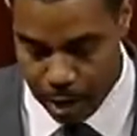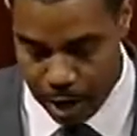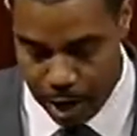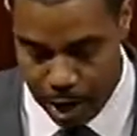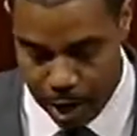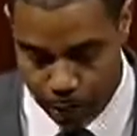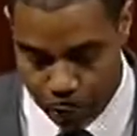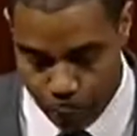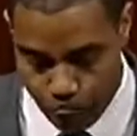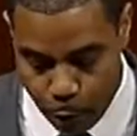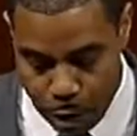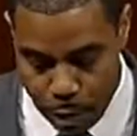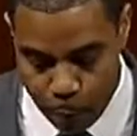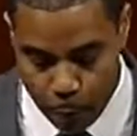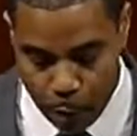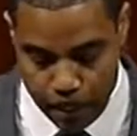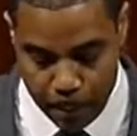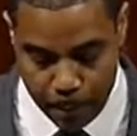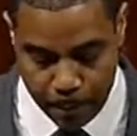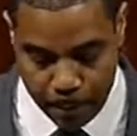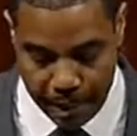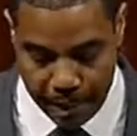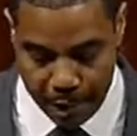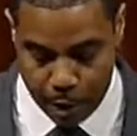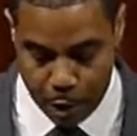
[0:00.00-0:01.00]
If we
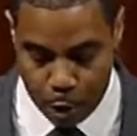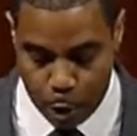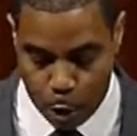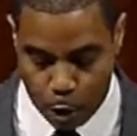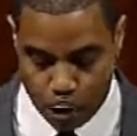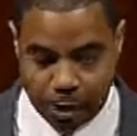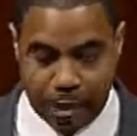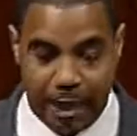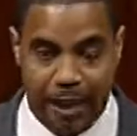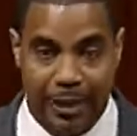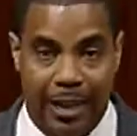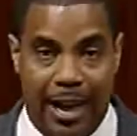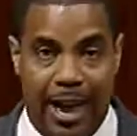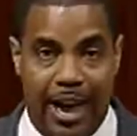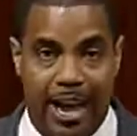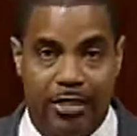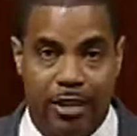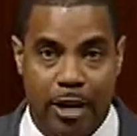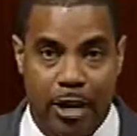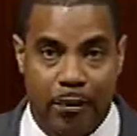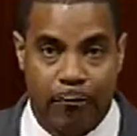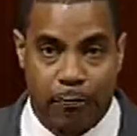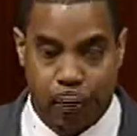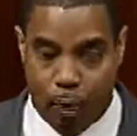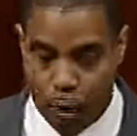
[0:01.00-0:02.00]
repeal or delay
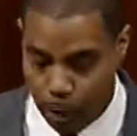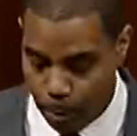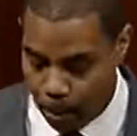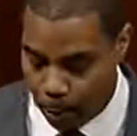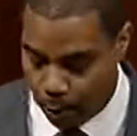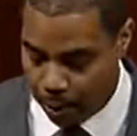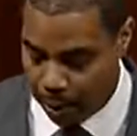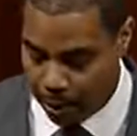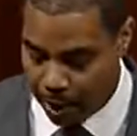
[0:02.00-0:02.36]
the Affordable